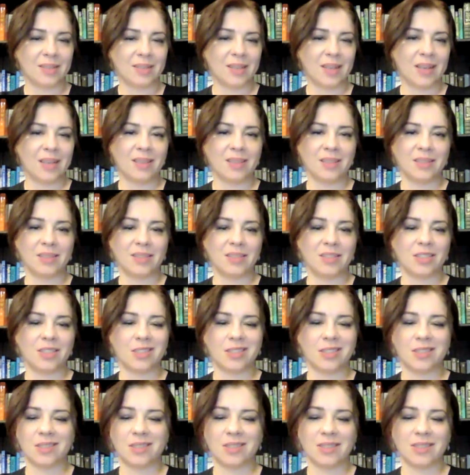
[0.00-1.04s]
and
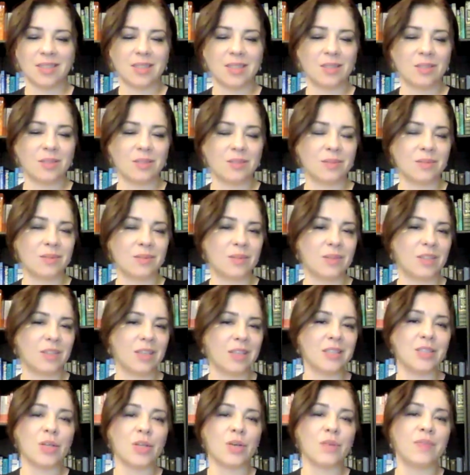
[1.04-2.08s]
just doesn't,
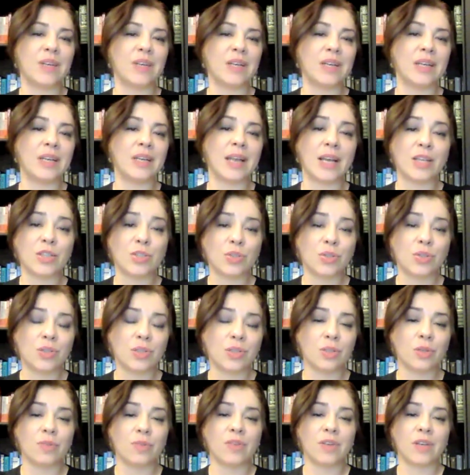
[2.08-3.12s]
it's not very natural, it's
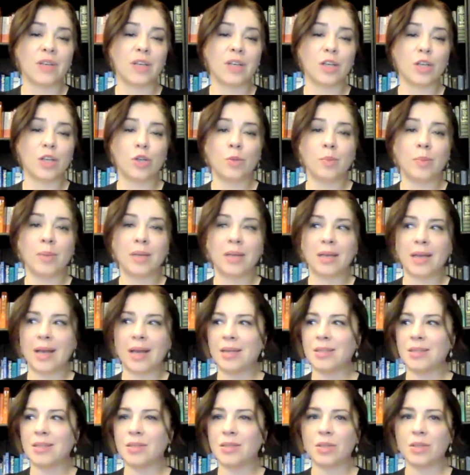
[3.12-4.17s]
not very human, and
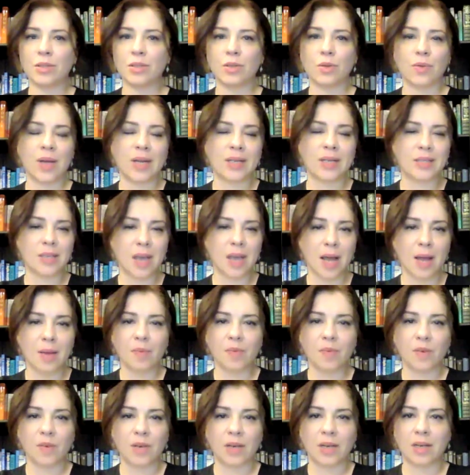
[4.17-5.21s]
it's not the right time
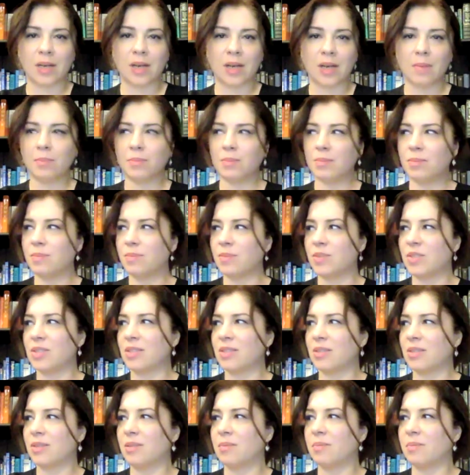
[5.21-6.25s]
for it. I'm just
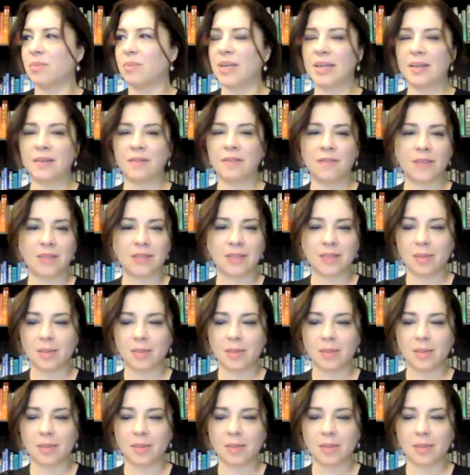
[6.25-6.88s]
on the breakfast.